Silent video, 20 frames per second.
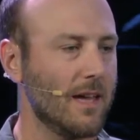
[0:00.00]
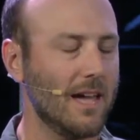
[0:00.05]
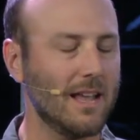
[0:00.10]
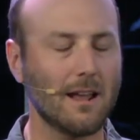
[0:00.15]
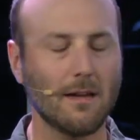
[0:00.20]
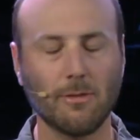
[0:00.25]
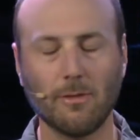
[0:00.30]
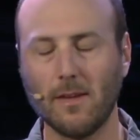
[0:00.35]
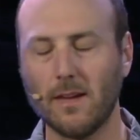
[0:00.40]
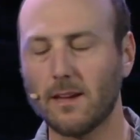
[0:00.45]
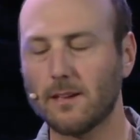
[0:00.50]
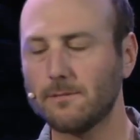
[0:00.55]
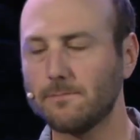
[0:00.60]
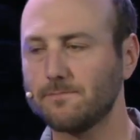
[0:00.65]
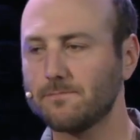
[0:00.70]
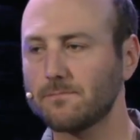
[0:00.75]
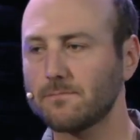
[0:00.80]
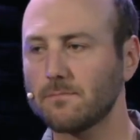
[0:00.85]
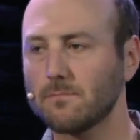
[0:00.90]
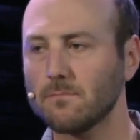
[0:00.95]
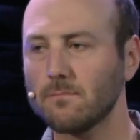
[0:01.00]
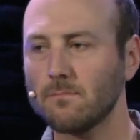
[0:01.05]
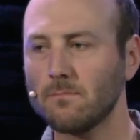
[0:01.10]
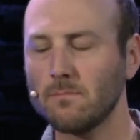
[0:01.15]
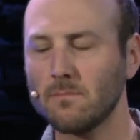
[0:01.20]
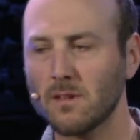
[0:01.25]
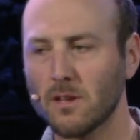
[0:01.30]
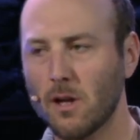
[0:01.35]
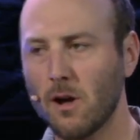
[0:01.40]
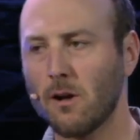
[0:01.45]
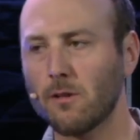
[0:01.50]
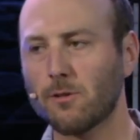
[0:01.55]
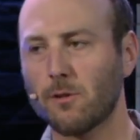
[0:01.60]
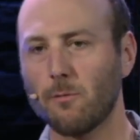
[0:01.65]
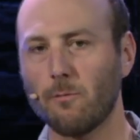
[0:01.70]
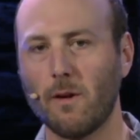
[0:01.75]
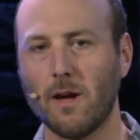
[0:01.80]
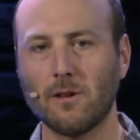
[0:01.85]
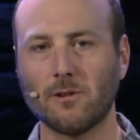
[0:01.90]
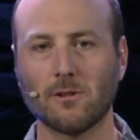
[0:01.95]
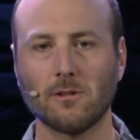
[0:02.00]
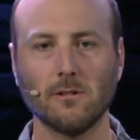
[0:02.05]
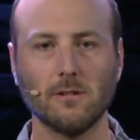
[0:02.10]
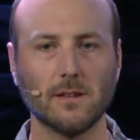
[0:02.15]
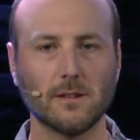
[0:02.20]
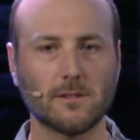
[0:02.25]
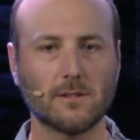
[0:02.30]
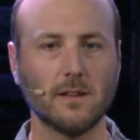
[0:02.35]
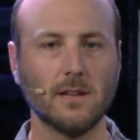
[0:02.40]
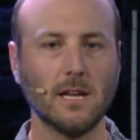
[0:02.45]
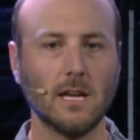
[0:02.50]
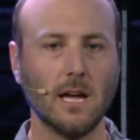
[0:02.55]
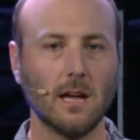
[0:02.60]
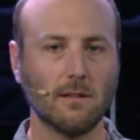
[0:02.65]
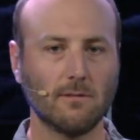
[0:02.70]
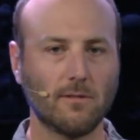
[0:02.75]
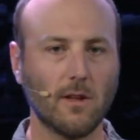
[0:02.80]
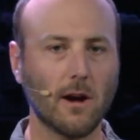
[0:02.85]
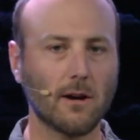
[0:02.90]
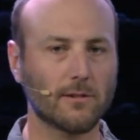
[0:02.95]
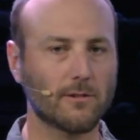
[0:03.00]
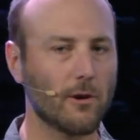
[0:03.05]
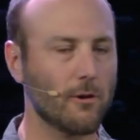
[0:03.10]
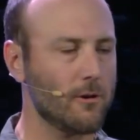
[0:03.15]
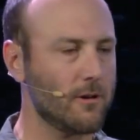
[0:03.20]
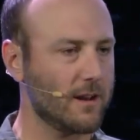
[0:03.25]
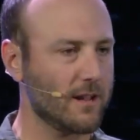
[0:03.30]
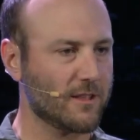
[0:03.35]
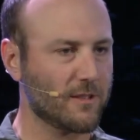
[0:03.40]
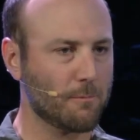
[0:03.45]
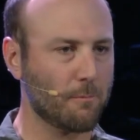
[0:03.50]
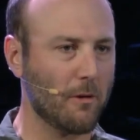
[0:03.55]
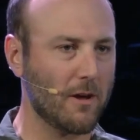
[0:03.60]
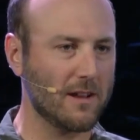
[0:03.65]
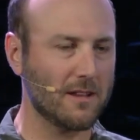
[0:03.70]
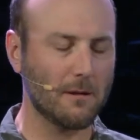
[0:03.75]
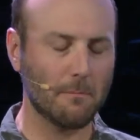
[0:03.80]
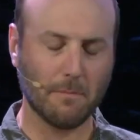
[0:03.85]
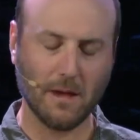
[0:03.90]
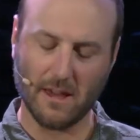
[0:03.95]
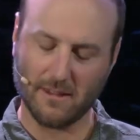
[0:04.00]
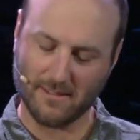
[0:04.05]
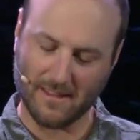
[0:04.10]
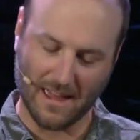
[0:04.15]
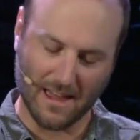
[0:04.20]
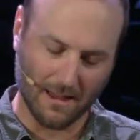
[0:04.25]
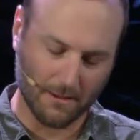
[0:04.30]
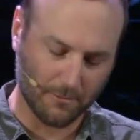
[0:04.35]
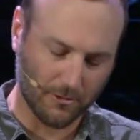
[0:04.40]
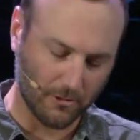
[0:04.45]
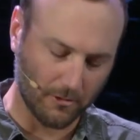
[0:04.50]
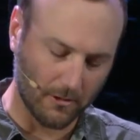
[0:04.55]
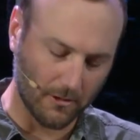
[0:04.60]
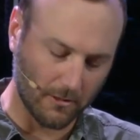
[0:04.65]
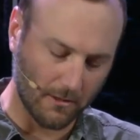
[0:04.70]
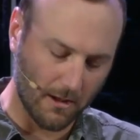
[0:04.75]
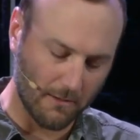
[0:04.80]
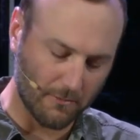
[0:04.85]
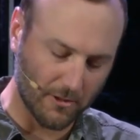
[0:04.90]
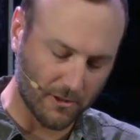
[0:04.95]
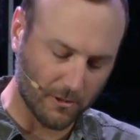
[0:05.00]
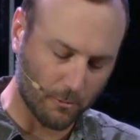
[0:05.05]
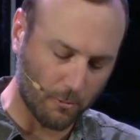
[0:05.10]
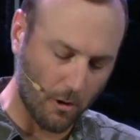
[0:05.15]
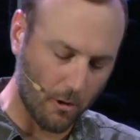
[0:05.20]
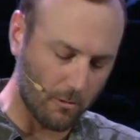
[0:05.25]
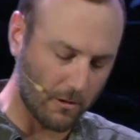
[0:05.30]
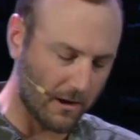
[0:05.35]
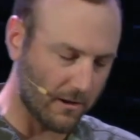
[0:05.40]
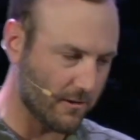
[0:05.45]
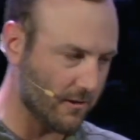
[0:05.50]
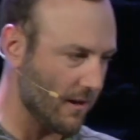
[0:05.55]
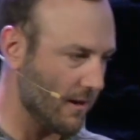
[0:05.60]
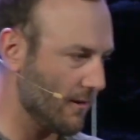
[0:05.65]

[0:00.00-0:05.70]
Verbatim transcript: And I think conservationist Doug Duran explained it best. I absolutely love this quote he